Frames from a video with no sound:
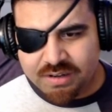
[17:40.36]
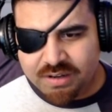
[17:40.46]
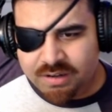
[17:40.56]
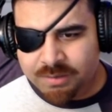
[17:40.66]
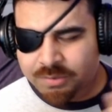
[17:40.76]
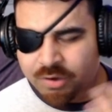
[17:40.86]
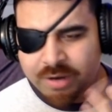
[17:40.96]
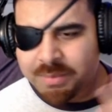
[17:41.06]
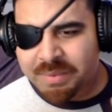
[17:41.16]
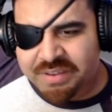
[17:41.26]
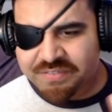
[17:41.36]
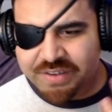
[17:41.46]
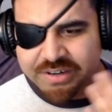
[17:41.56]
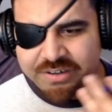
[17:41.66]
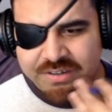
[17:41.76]
or MMA
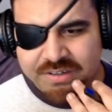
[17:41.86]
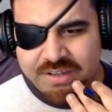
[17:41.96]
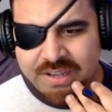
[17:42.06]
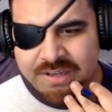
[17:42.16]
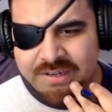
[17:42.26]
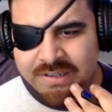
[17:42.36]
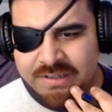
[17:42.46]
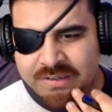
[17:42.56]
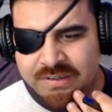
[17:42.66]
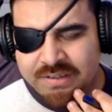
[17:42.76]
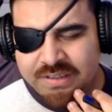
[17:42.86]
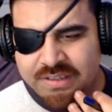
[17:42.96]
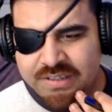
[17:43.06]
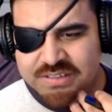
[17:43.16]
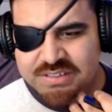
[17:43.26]
fighter, and then he
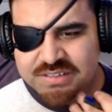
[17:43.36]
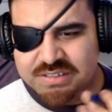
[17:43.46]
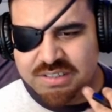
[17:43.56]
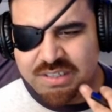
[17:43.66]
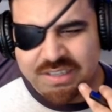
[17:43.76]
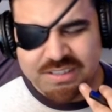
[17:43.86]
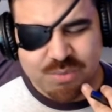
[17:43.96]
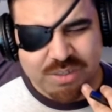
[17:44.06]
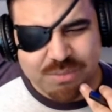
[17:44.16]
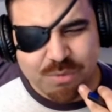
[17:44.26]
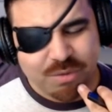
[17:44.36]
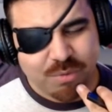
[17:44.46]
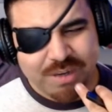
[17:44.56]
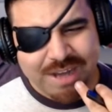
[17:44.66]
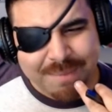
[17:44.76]
gets what
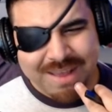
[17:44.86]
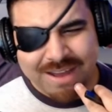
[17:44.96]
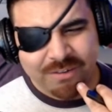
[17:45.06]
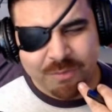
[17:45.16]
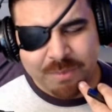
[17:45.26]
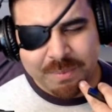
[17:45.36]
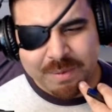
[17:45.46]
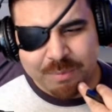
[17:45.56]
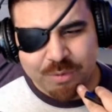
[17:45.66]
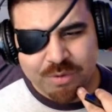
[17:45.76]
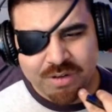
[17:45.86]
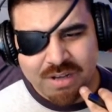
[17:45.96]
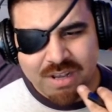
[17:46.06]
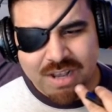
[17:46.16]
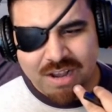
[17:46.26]
happened? I don't even remember
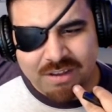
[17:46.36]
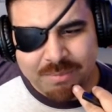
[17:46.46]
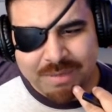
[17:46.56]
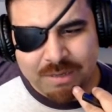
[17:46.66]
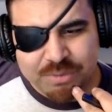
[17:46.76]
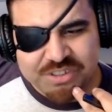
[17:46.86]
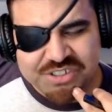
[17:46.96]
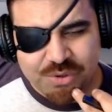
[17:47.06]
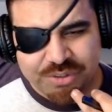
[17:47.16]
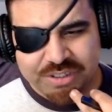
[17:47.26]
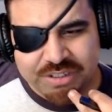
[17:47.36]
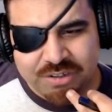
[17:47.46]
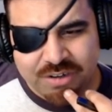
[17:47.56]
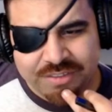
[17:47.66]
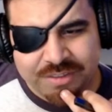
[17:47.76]
how he met up with Sonya and
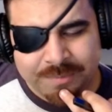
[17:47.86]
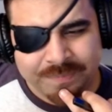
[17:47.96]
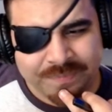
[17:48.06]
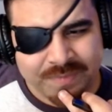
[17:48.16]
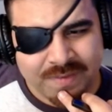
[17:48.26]
all of them.